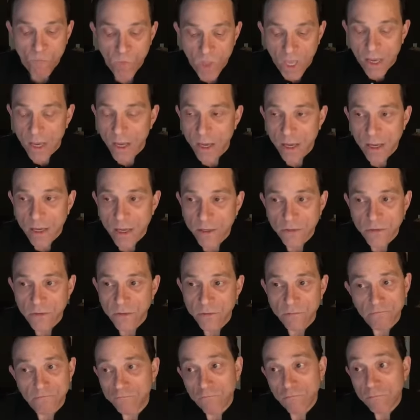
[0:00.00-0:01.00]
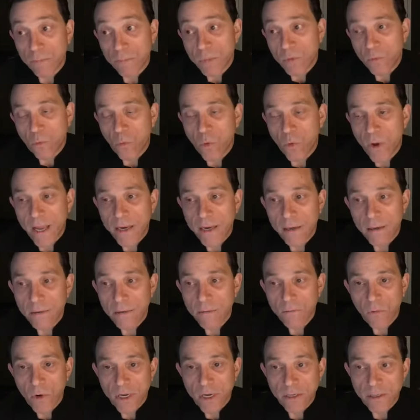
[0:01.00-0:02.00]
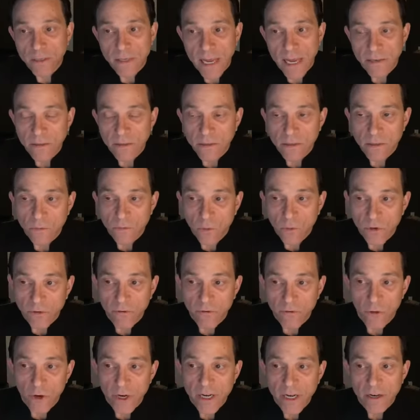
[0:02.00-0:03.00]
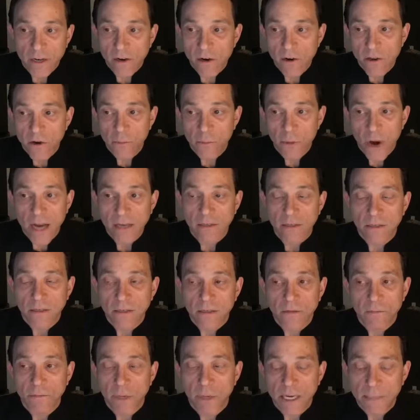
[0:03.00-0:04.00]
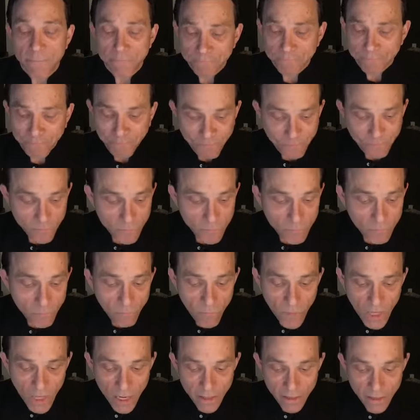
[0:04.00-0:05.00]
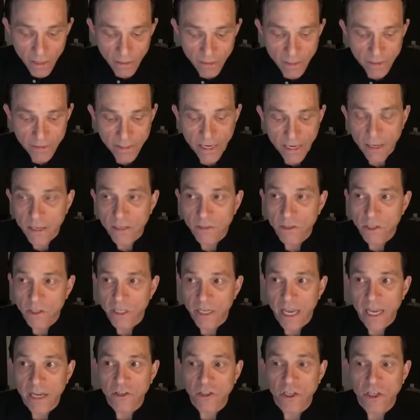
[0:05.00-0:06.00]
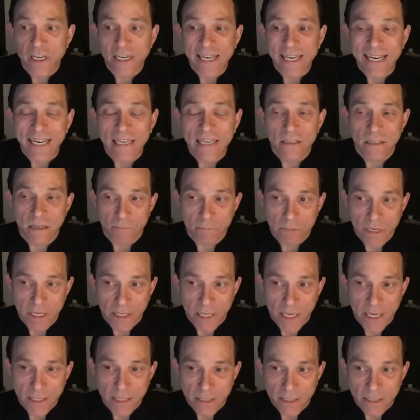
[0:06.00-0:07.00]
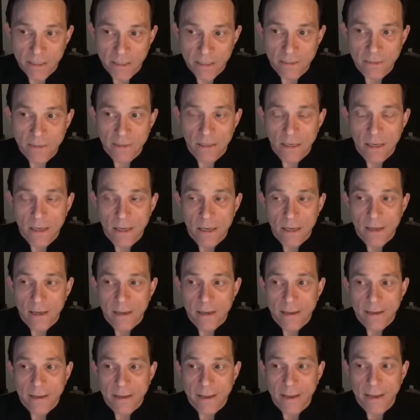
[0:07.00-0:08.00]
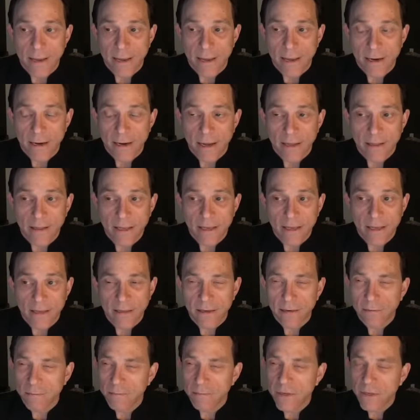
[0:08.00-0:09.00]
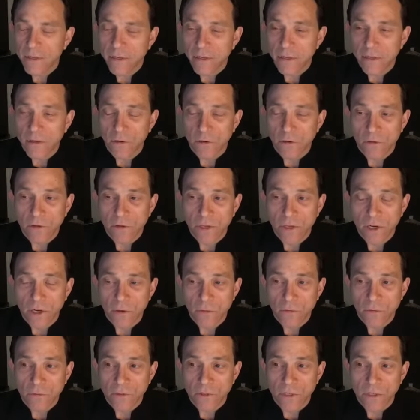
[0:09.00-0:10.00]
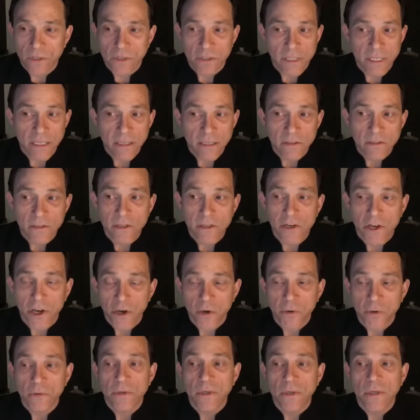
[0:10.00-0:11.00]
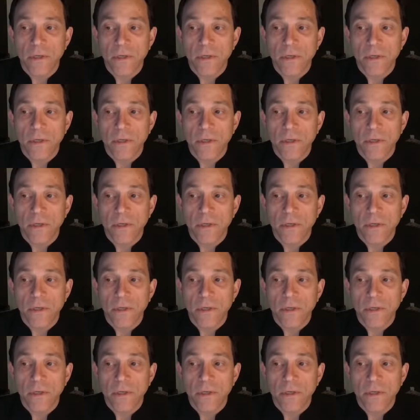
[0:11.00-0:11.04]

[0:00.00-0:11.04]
when dentists were free to go to their practices. But I think that dental education needed something like this. And I think that, to see is to know.